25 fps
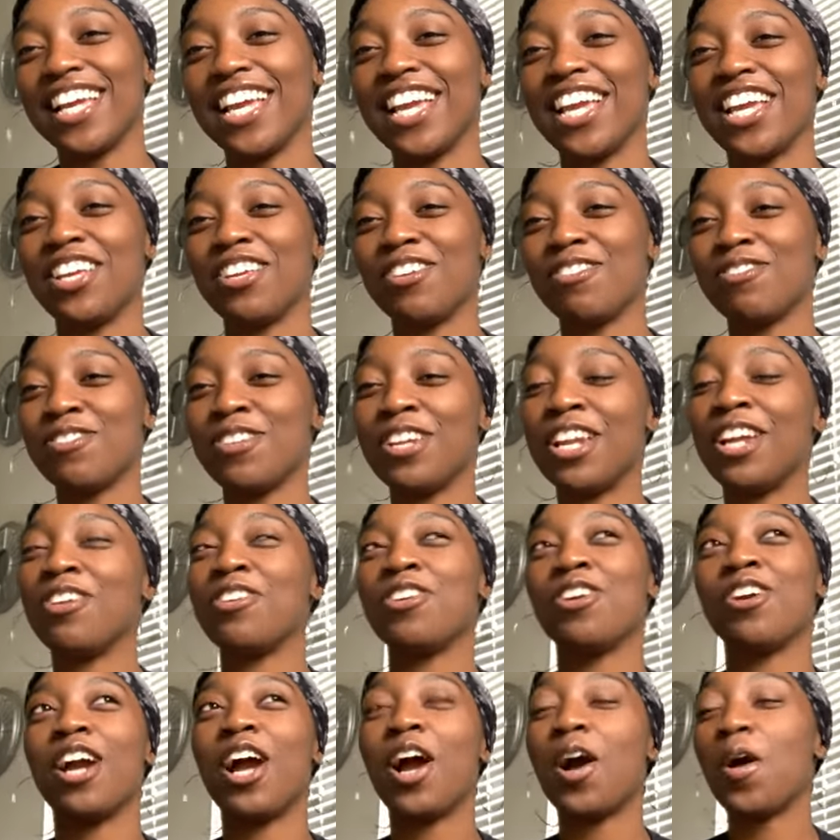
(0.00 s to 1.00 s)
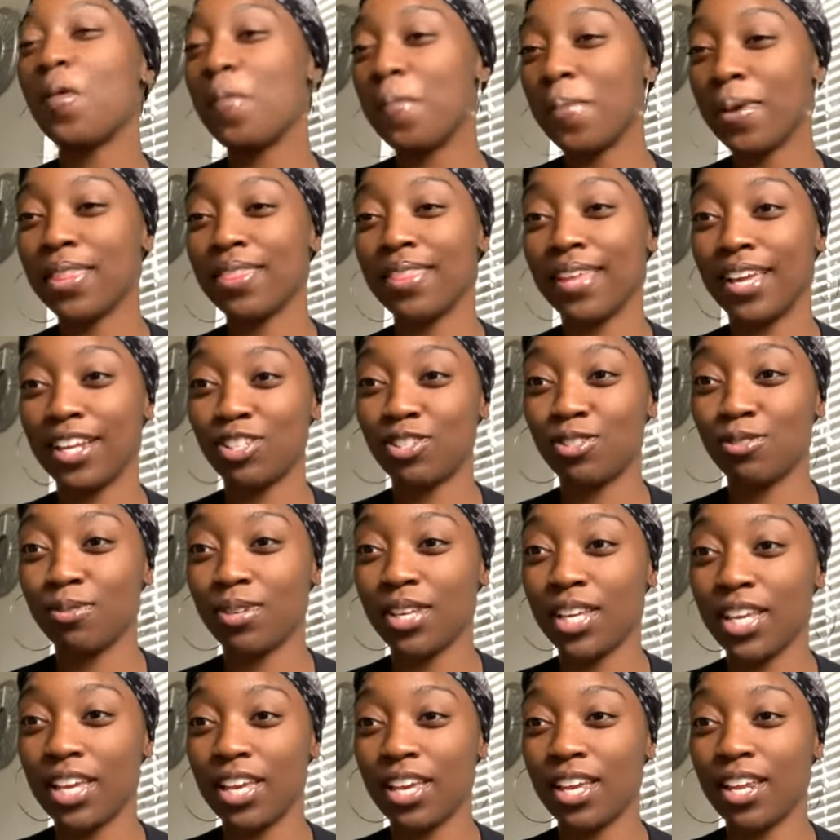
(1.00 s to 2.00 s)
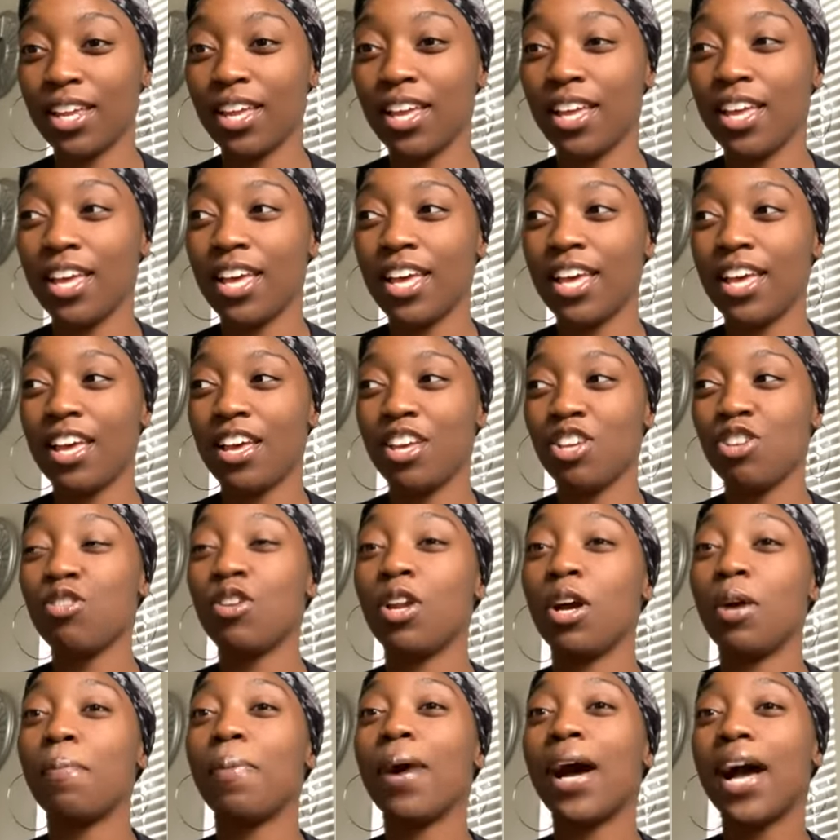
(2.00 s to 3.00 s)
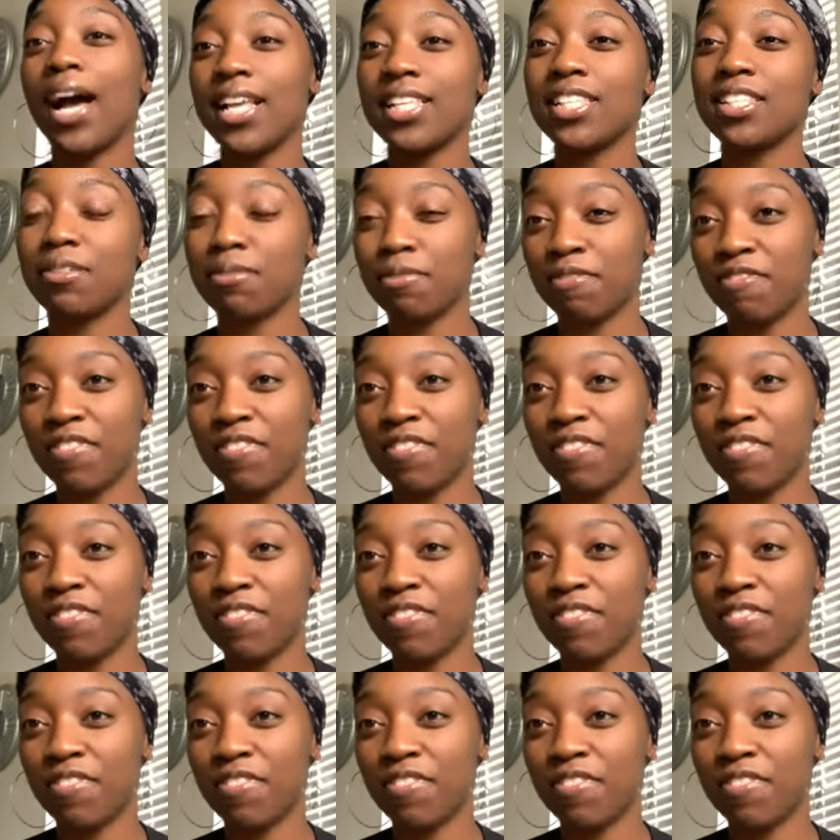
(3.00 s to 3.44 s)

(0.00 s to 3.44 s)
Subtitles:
and you know you're hoping that you get positive